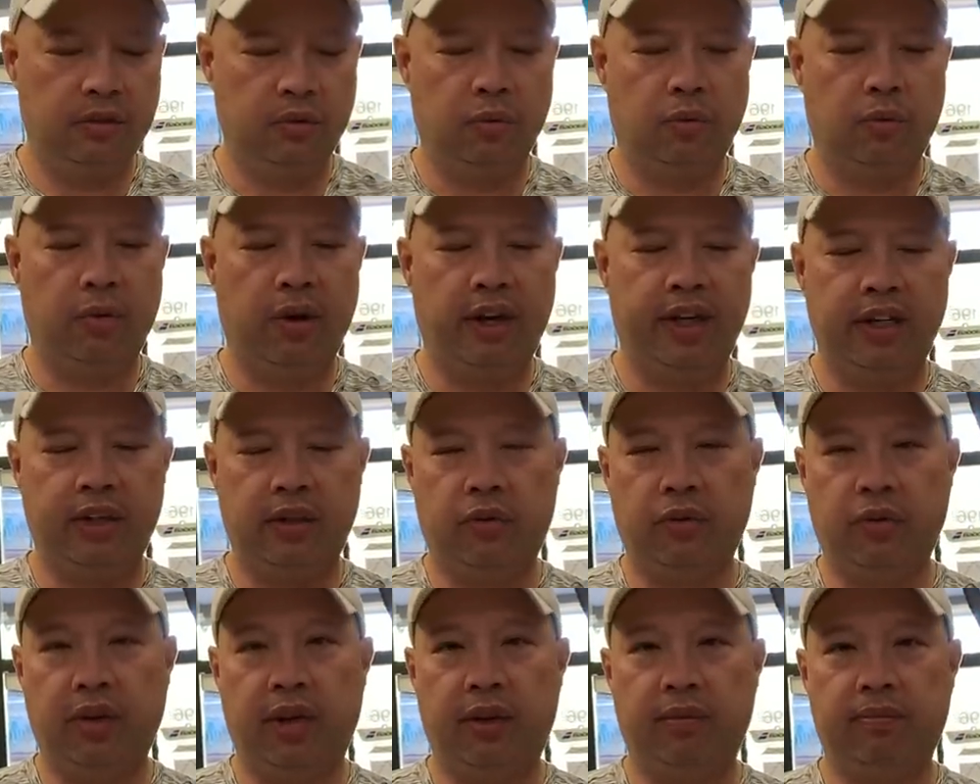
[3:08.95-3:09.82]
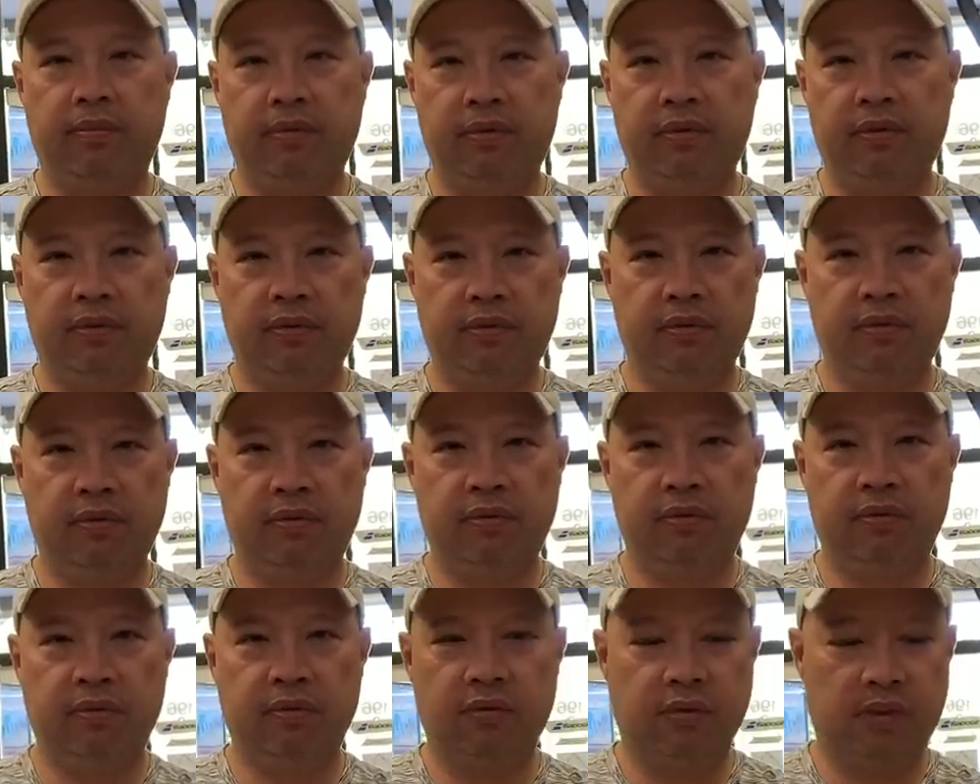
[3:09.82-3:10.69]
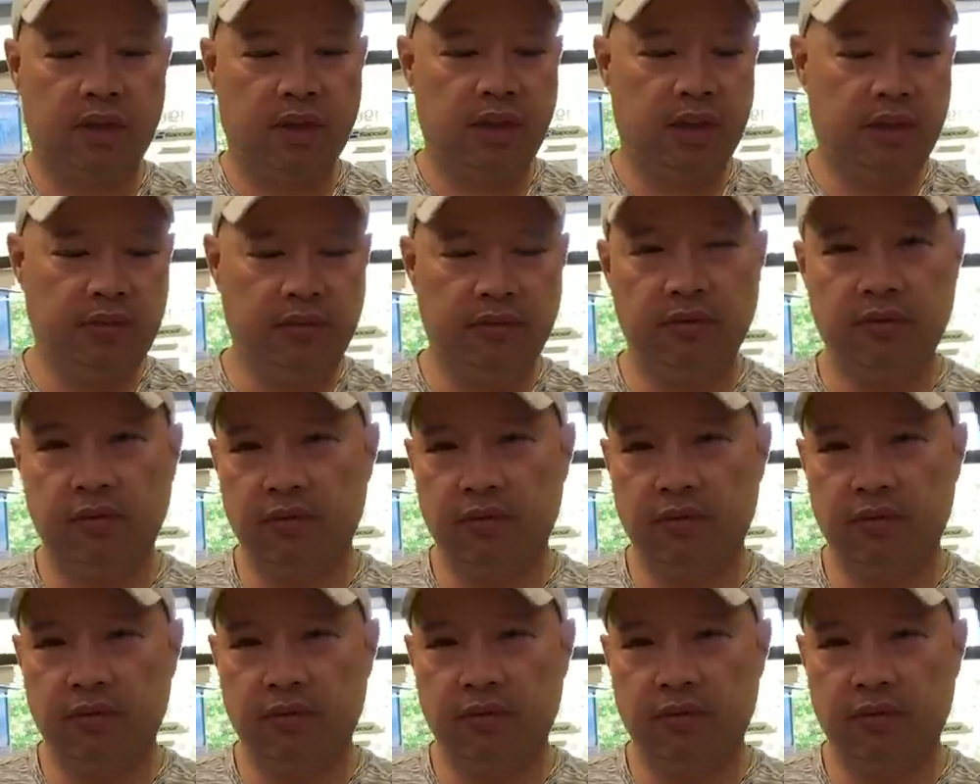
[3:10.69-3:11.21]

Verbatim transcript: white grip, okay?